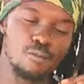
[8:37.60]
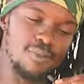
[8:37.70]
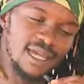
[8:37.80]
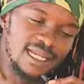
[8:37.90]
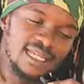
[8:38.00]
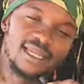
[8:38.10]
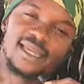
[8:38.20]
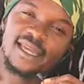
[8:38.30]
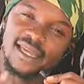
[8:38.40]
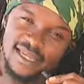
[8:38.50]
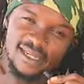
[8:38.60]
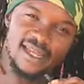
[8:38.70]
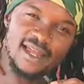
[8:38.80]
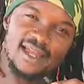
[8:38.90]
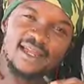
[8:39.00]
belly
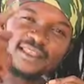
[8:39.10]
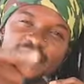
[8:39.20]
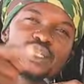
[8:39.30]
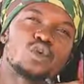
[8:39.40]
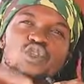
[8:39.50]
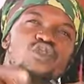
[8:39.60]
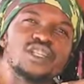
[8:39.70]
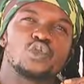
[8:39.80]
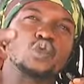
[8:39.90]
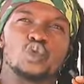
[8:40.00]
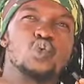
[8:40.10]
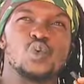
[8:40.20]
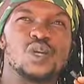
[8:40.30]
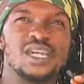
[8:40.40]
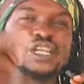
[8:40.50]
area. That is what you need to
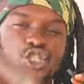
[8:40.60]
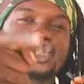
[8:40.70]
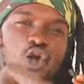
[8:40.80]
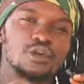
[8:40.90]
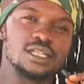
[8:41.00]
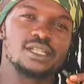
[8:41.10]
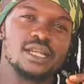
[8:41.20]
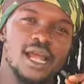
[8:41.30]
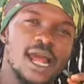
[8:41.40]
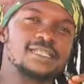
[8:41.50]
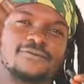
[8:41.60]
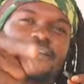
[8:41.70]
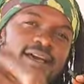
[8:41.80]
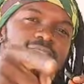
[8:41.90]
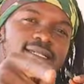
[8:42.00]
do in short as
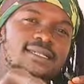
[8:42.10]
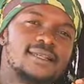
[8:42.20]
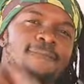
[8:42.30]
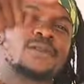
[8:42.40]
far as